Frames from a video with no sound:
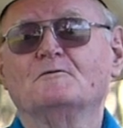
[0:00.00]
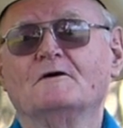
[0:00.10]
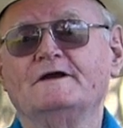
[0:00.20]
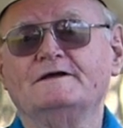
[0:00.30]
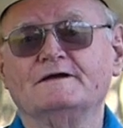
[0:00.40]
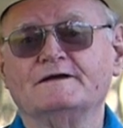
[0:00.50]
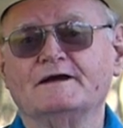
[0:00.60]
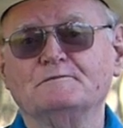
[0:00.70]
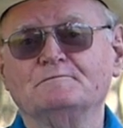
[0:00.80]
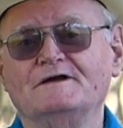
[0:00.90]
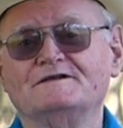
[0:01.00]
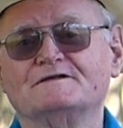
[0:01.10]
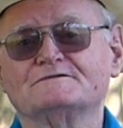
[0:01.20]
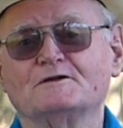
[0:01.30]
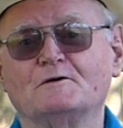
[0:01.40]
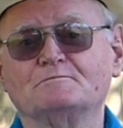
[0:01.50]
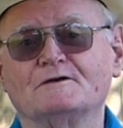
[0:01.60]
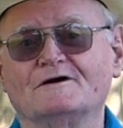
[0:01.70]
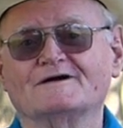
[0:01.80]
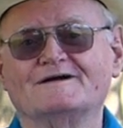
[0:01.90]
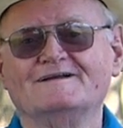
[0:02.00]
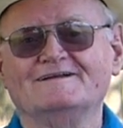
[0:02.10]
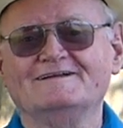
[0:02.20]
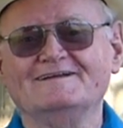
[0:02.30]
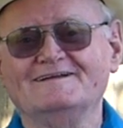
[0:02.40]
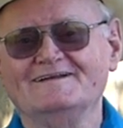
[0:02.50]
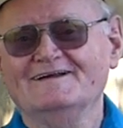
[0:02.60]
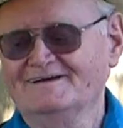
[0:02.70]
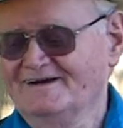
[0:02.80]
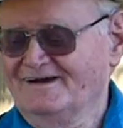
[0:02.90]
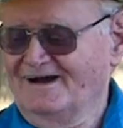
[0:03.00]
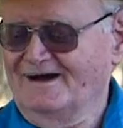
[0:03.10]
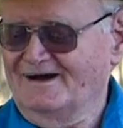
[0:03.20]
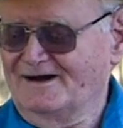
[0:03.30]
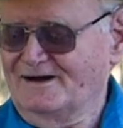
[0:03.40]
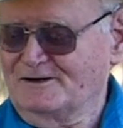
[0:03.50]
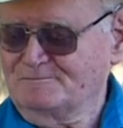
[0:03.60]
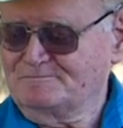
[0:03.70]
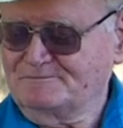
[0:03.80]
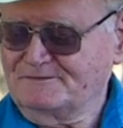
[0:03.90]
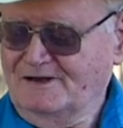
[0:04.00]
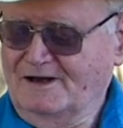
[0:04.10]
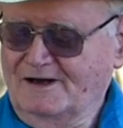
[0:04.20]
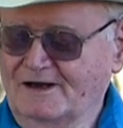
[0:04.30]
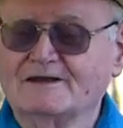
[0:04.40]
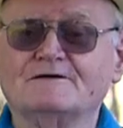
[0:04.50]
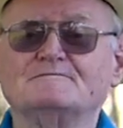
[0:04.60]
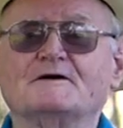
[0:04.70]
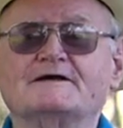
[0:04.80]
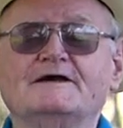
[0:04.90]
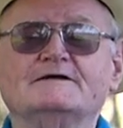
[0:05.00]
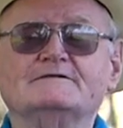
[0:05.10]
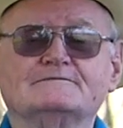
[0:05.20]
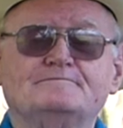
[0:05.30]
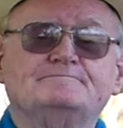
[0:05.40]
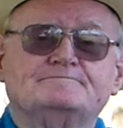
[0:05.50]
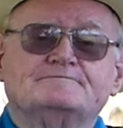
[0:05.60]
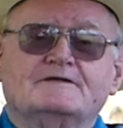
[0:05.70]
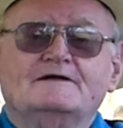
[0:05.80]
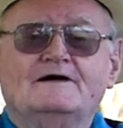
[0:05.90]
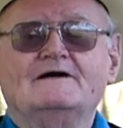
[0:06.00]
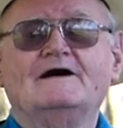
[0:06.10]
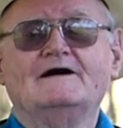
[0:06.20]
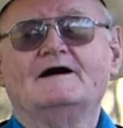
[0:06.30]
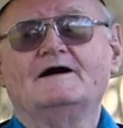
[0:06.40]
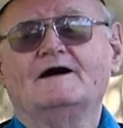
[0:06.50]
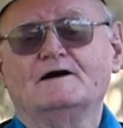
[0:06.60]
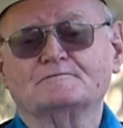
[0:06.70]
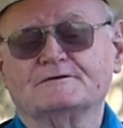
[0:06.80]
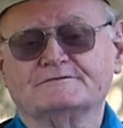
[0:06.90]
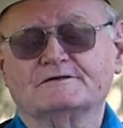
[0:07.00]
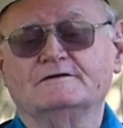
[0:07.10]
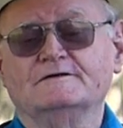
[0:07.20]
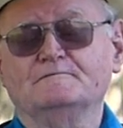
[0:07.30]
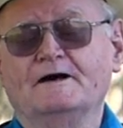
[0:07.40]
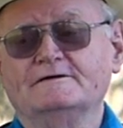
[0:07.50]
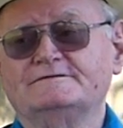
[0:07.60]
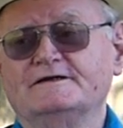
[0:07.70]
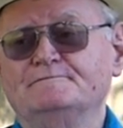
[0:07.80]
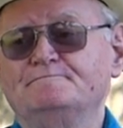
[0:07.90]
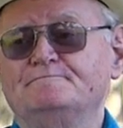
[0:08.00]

way you can get me to stop talking. I love my kids. I'm concerned about you.